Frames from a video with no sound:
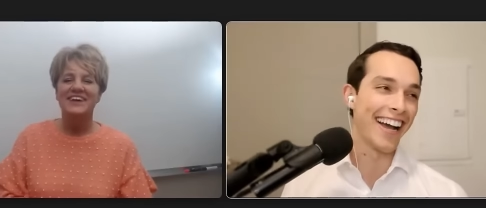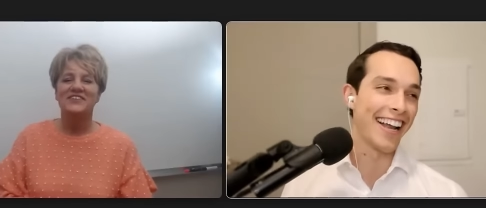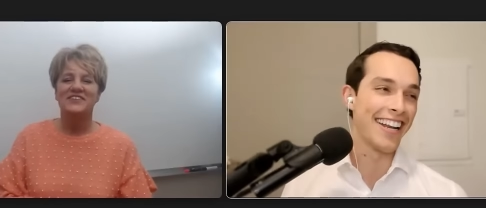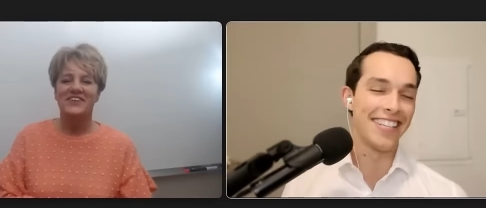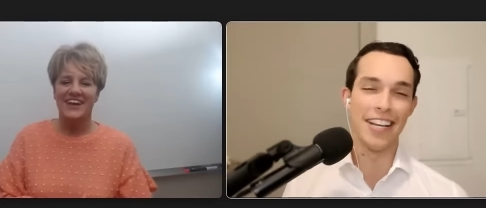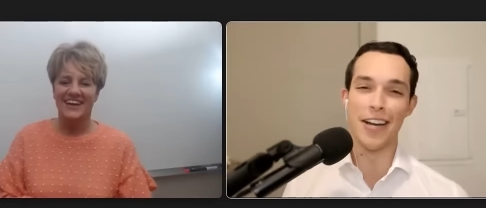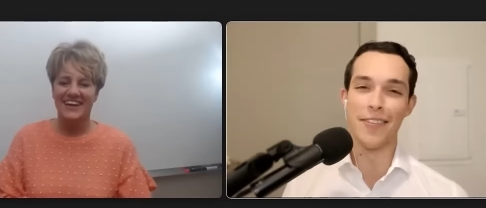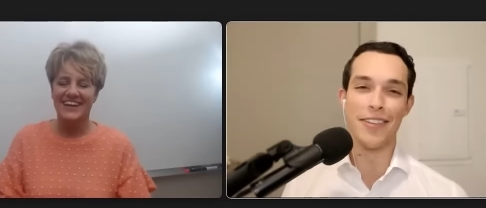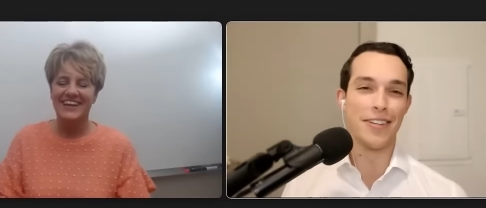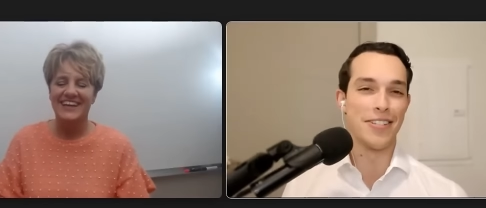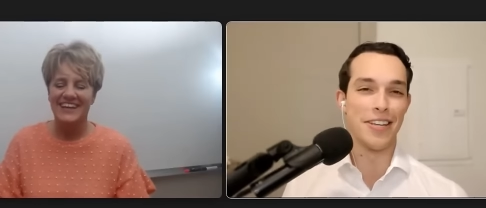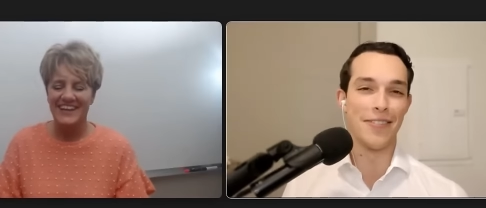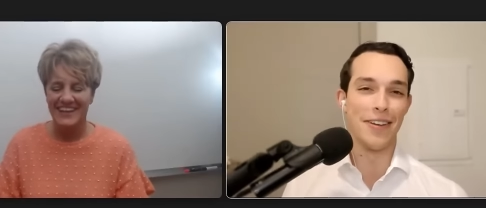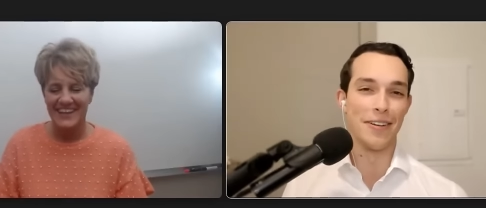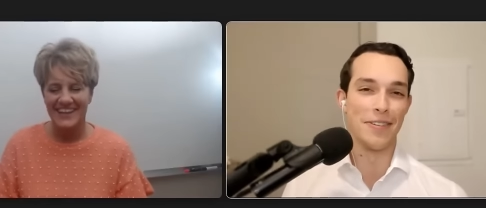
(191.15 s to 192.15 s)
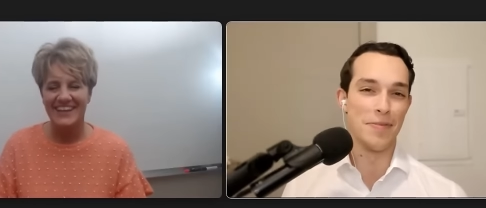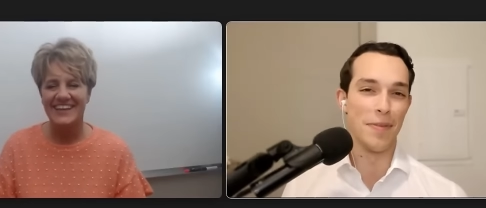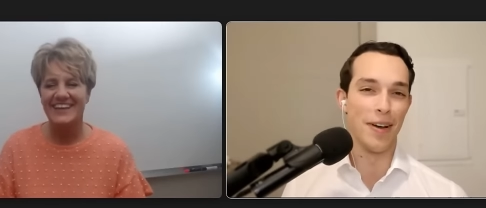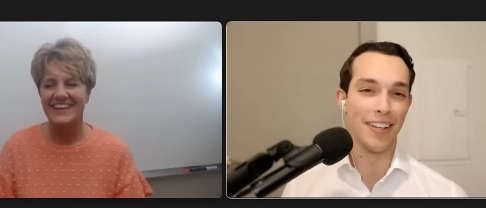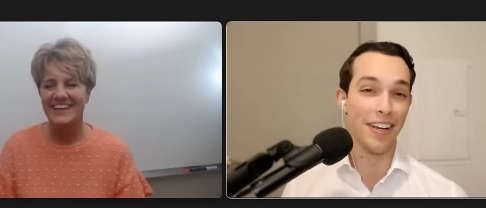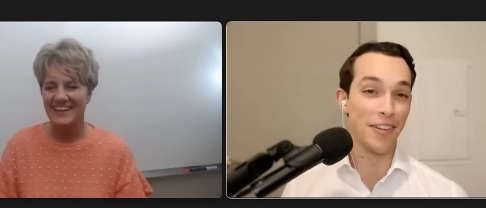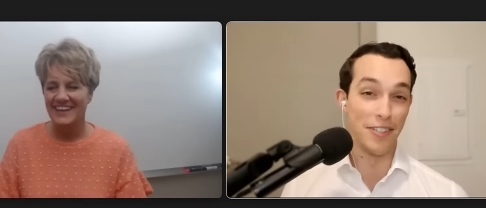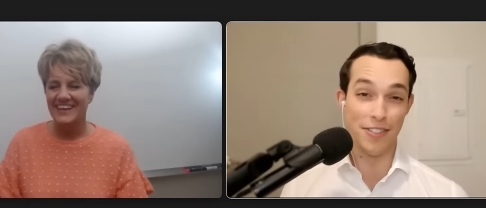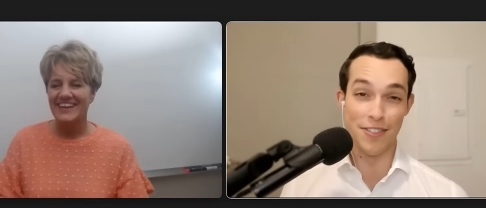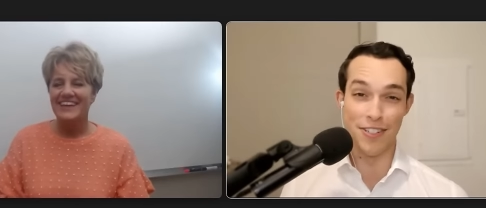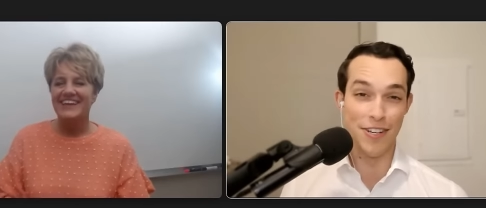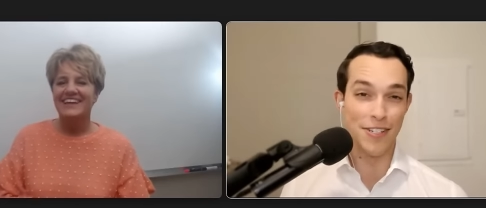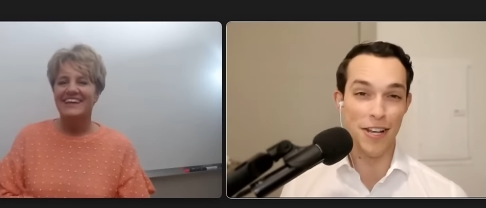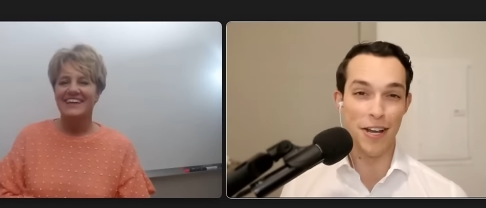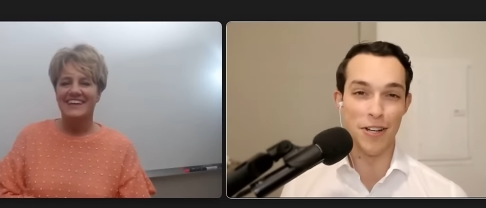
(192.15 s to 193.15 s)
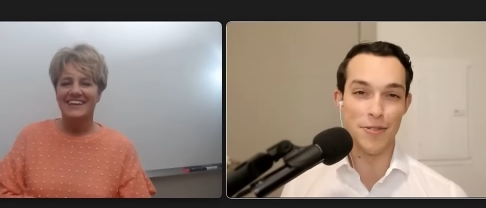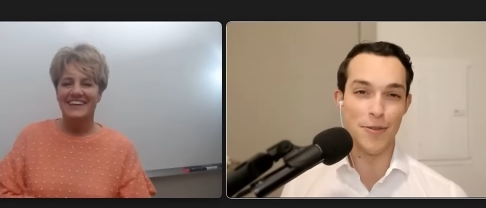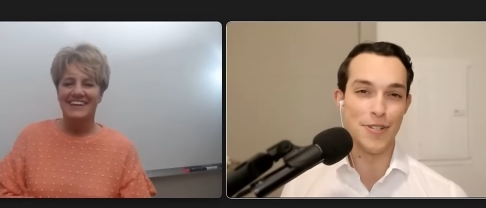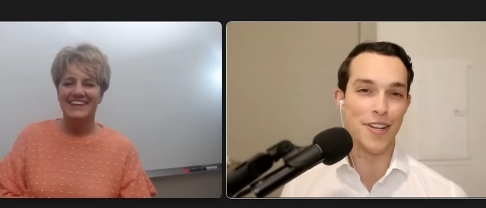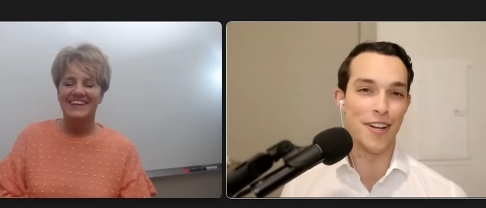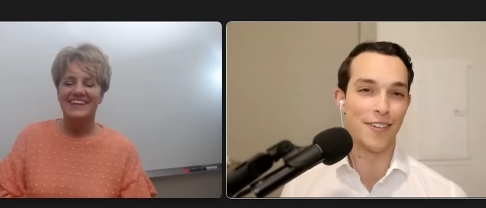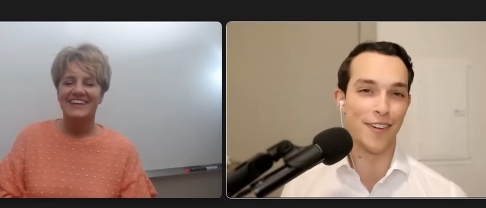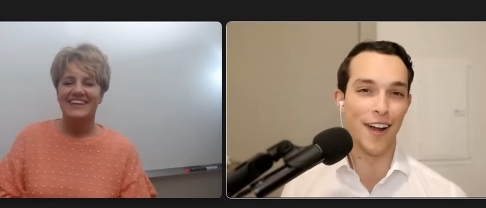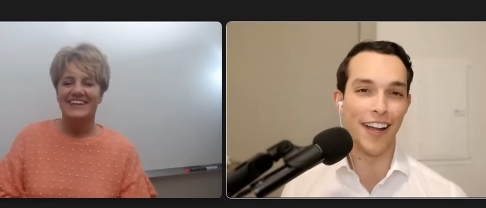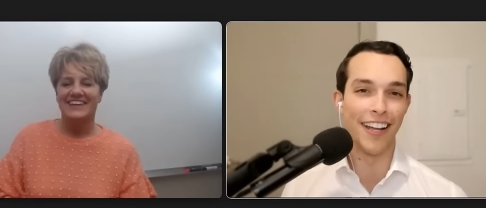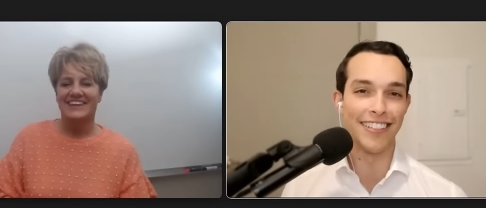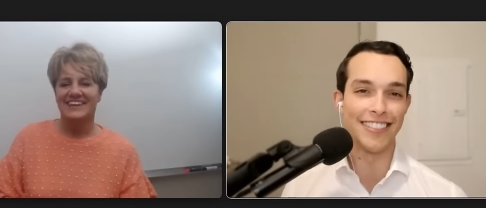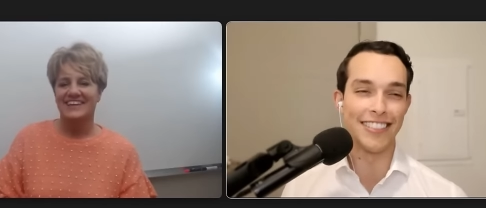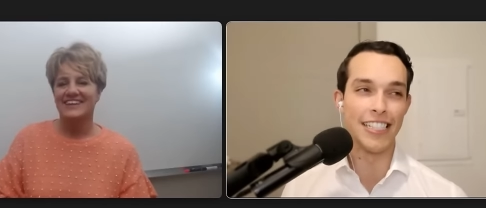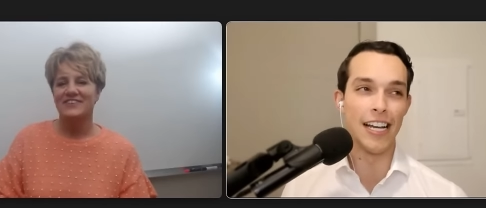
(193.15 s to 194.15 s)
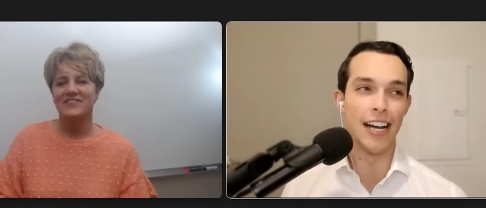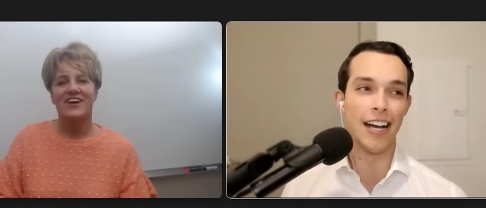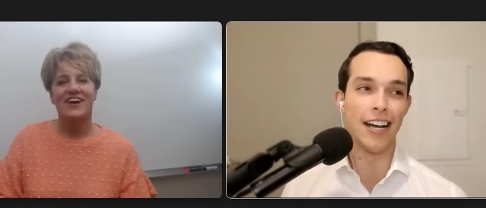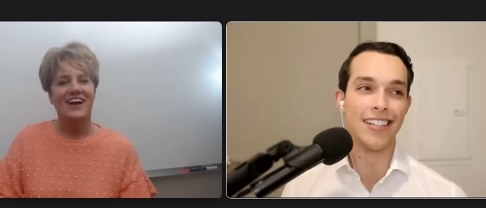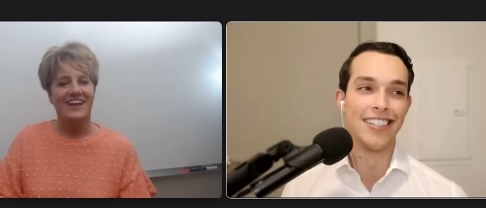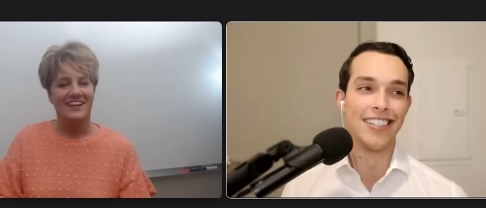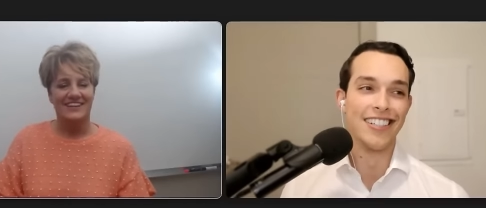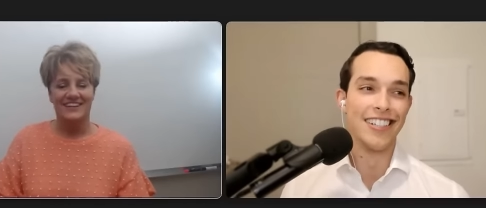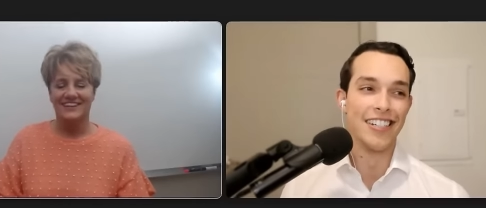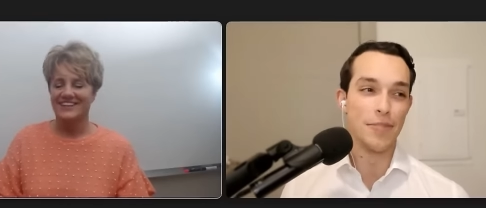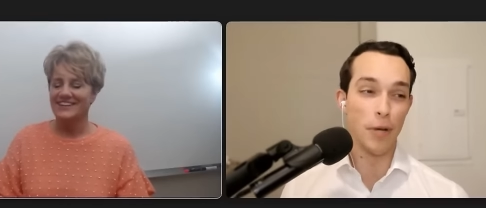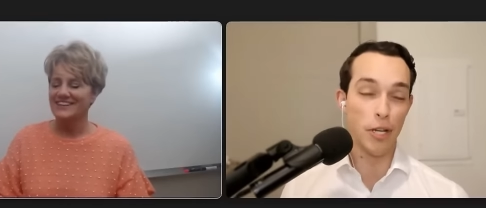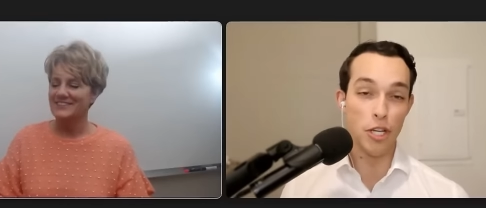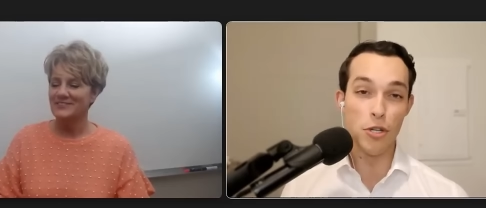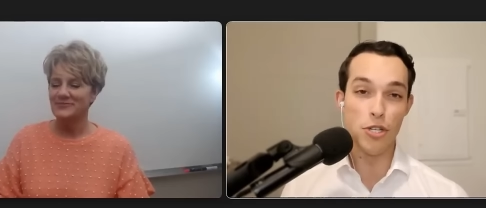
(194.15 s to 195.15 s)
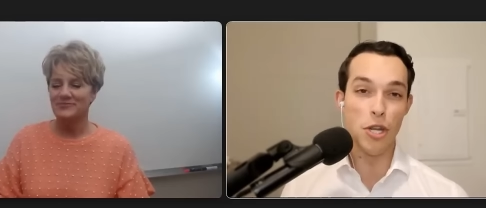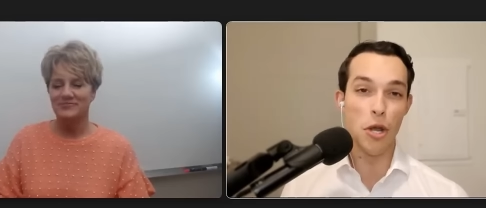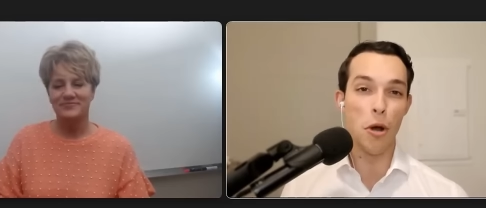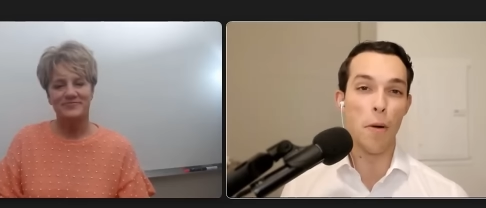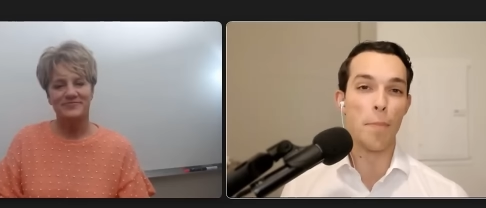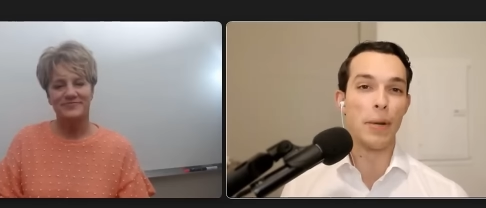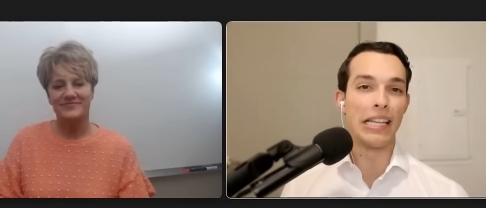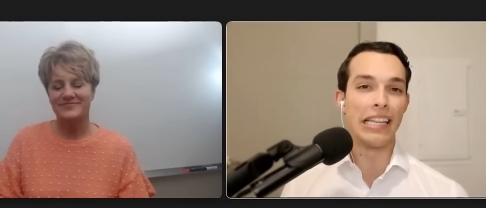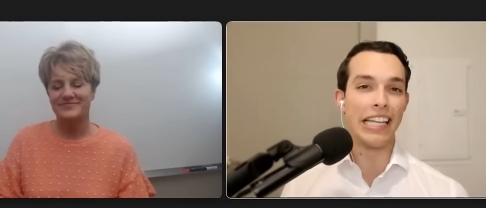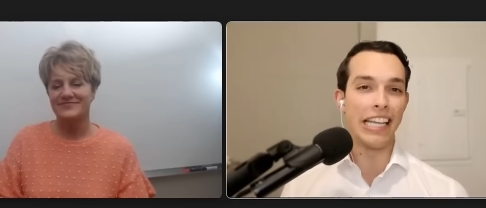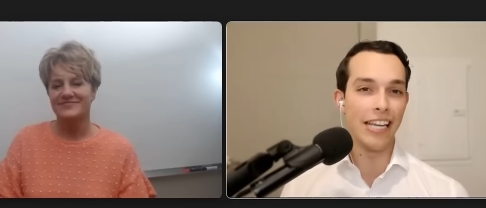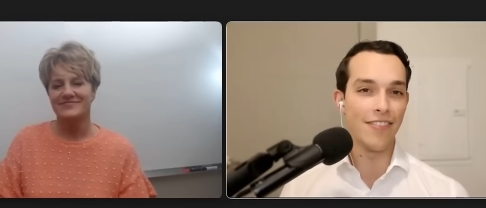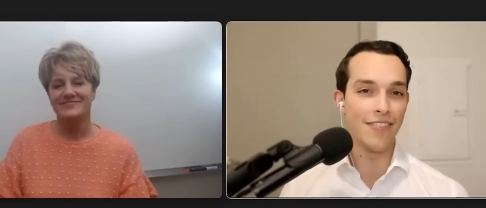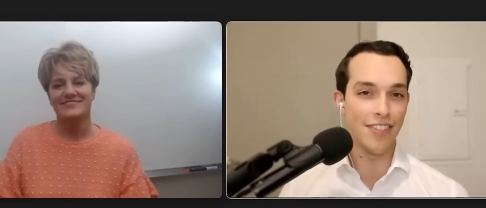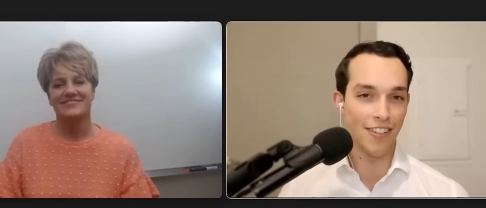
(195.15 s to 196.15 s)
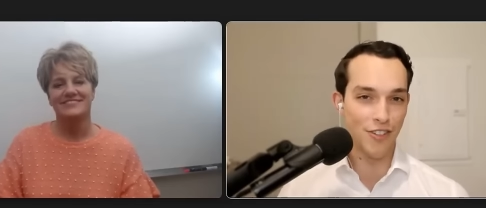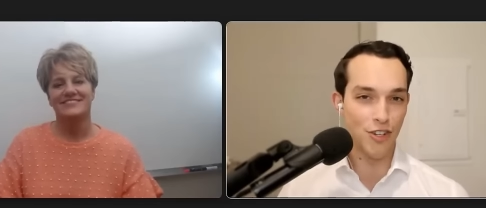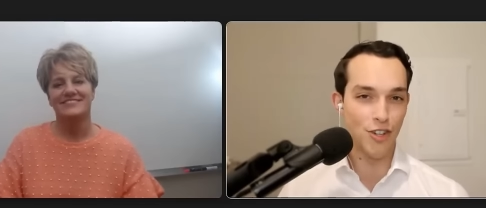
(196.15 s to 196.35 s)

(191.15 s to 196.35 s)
Speaker 1: I got to dig up those emails, but you know, she's hundred percent right. She, uh, right but you still believed